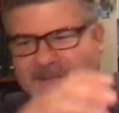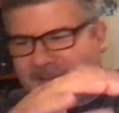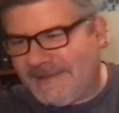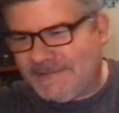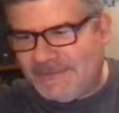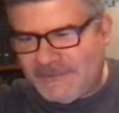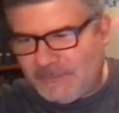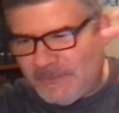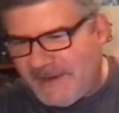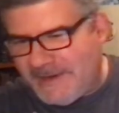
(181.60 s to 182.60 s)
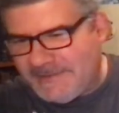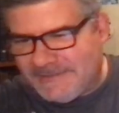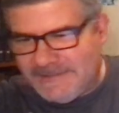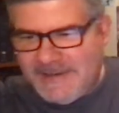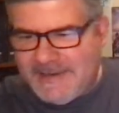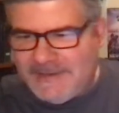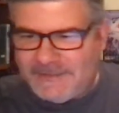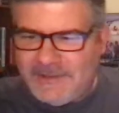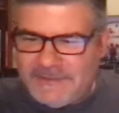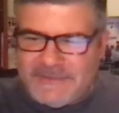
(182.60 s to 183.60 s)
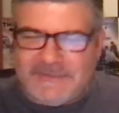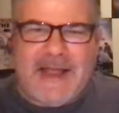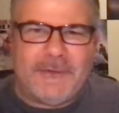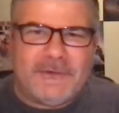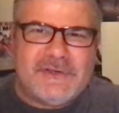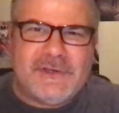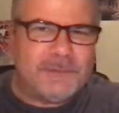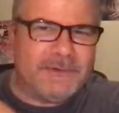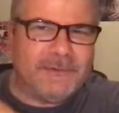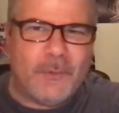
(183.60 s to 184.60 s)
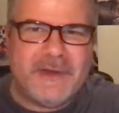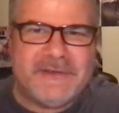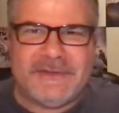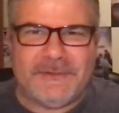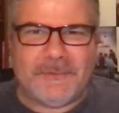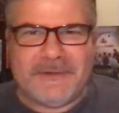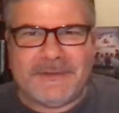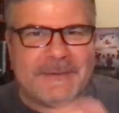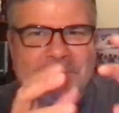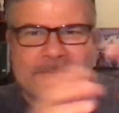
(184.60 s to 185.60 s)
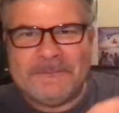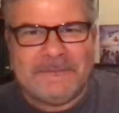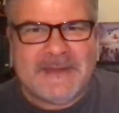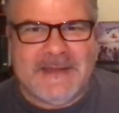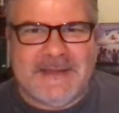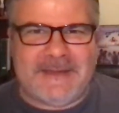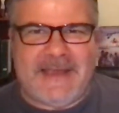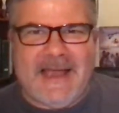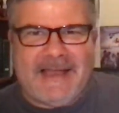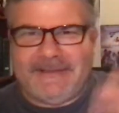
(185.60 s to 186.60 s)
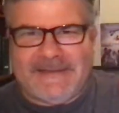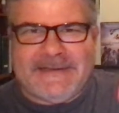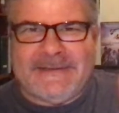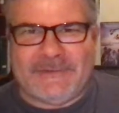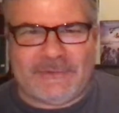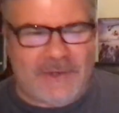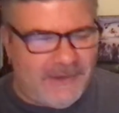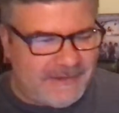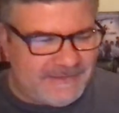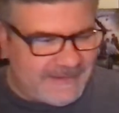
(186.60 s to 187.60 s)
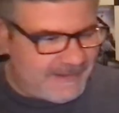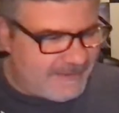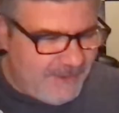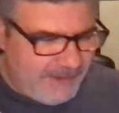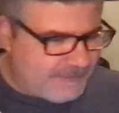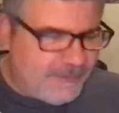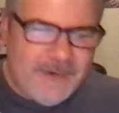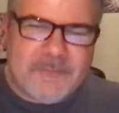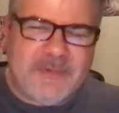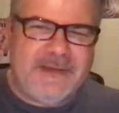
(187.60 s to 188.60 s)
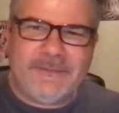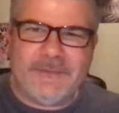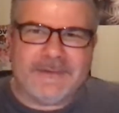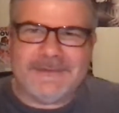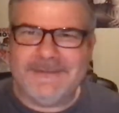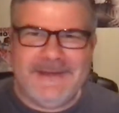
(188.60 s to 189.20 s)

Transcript: and kids on swings, and the, the sound of children's voices with the guy leading the song. It's like, oh, it's very peaceful. It's